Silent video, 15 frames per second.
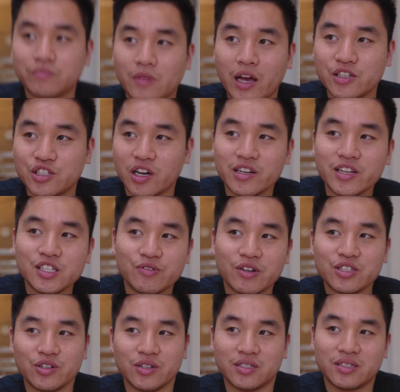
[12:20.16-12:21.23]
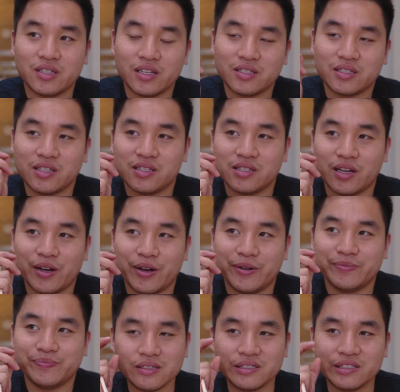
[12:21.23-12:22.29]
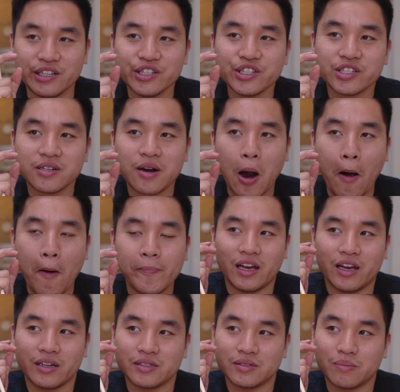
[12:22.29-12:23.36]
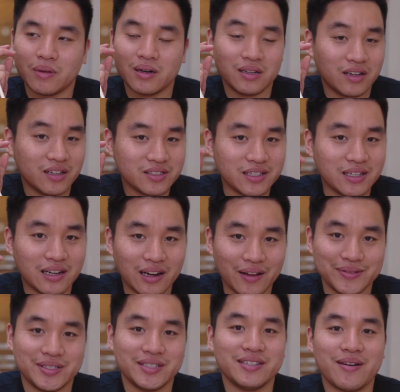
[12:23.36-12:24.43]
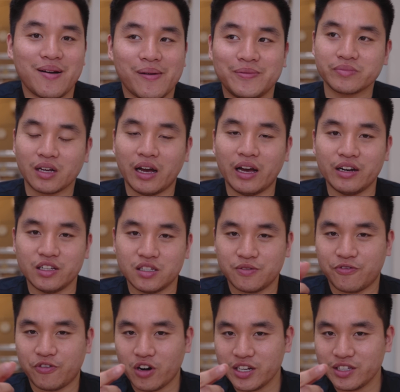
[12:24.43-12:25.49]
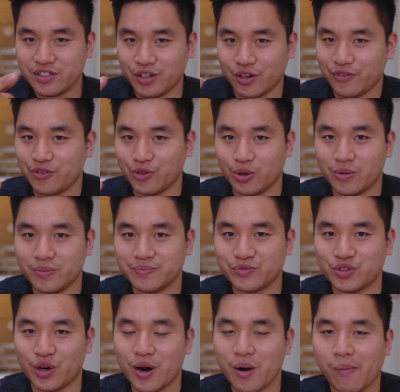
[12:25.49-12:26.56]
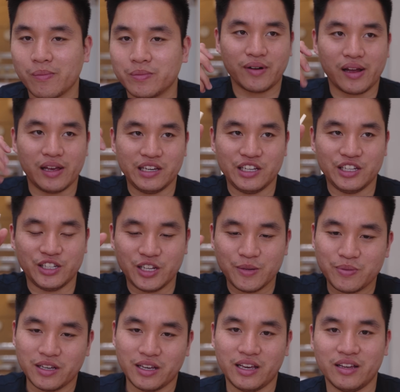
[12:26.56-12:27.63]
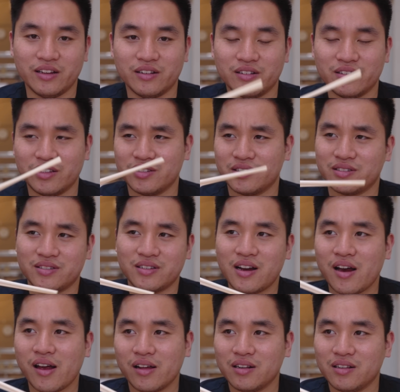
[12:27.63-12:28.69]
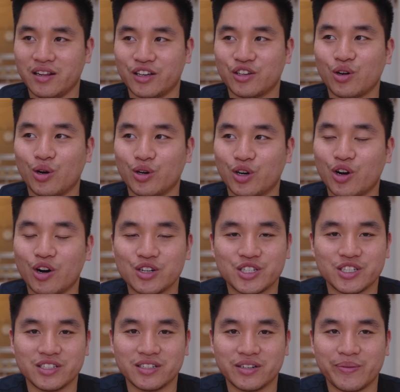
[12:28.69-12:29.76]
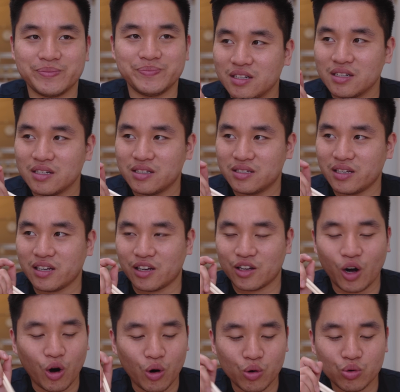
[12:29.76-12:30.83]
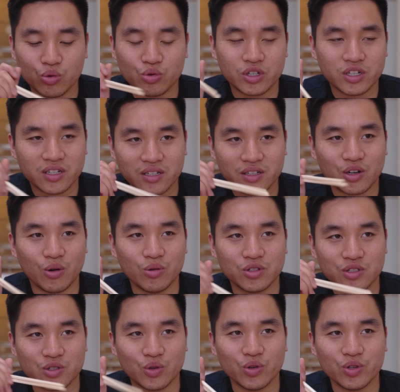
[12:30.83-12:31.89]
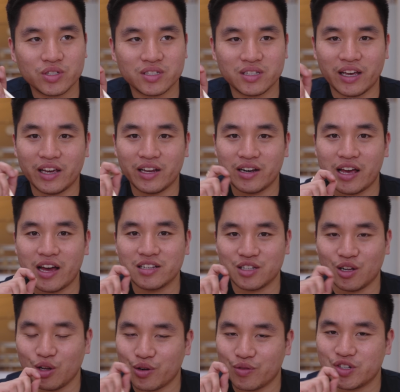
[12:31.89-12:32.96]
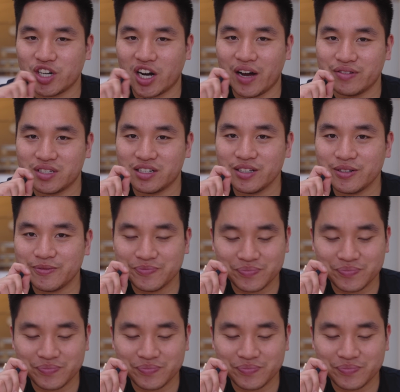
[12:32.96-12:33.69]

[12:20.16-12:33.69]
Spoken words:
At Chinese restaurants, there's this dish, and my auntie loves it. And it's fried tofu, right? You dip it in this like concoction. It's like a cold sauce, and it has a lot of chives in it.